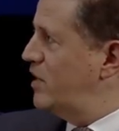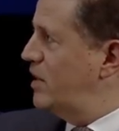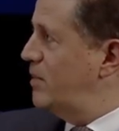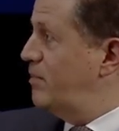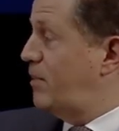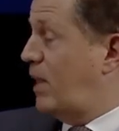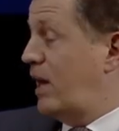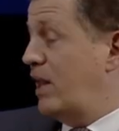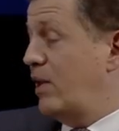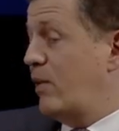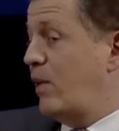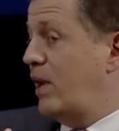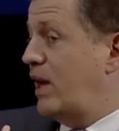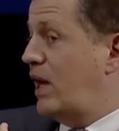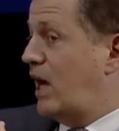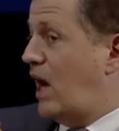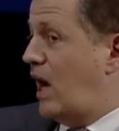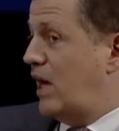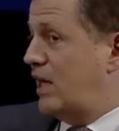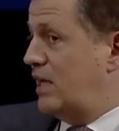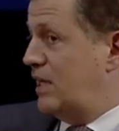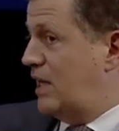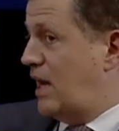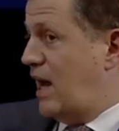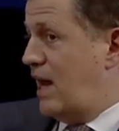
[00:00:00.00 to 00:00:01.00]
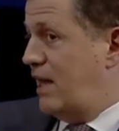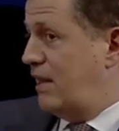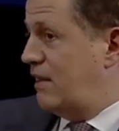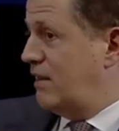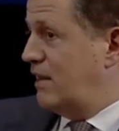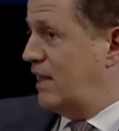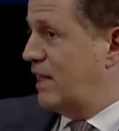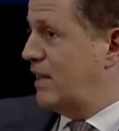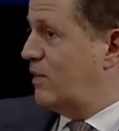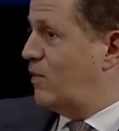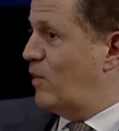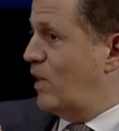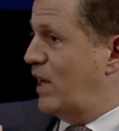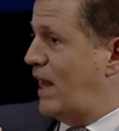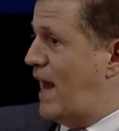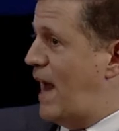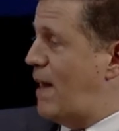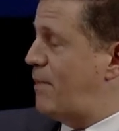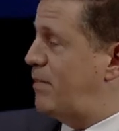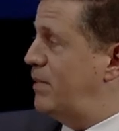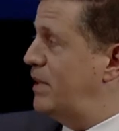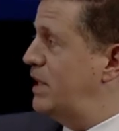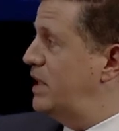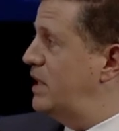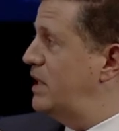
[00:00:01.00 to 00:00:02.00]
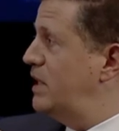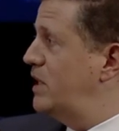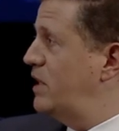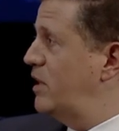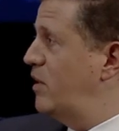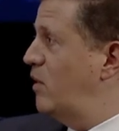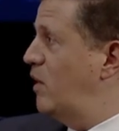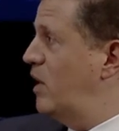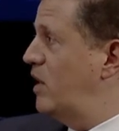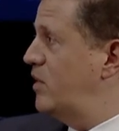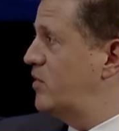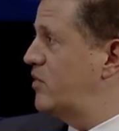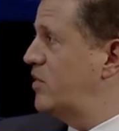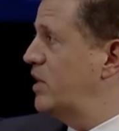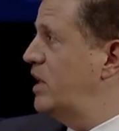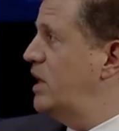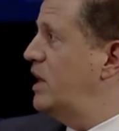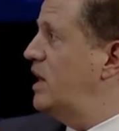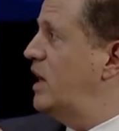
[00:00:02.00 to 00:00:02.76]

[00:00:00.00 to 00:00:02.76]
And by the way, I think what happened in the U.S.